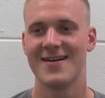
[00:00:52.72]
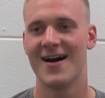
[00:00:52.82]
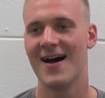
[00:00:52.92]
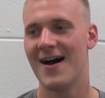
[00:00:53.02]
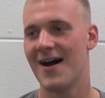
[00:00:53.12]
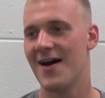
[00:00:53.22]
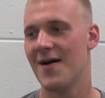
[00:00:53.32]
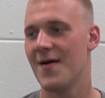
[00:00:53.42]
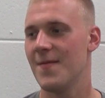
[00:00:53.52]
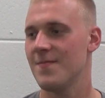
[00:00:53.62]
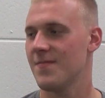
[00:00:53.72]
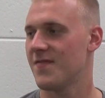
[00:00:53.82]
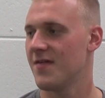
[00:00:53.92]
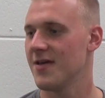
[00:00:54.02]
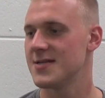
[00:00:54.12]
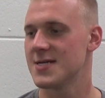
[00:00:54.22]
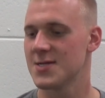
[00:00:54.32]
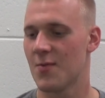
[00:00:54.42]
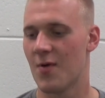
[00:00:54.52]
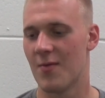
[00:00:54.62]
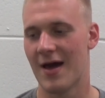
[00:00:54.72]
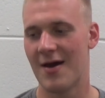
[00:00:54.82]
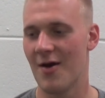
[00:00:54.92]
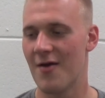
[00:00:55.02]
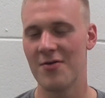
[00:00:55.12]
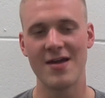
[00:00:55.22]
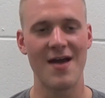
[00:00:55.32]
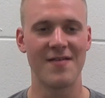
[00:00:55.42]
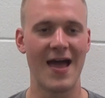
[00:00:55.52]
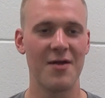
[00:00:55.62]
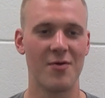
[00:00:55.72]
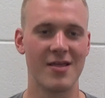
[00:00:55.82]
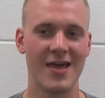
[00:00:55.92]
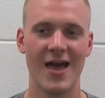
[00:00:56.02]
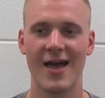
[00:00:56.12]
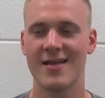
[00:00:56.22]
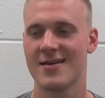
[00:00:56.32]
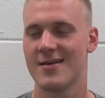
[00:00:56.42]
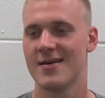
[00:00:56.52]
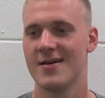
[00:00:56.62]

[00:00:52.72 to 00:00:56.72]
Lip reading: Funniest Izzo moment? I don't know. I really haven't had one yet.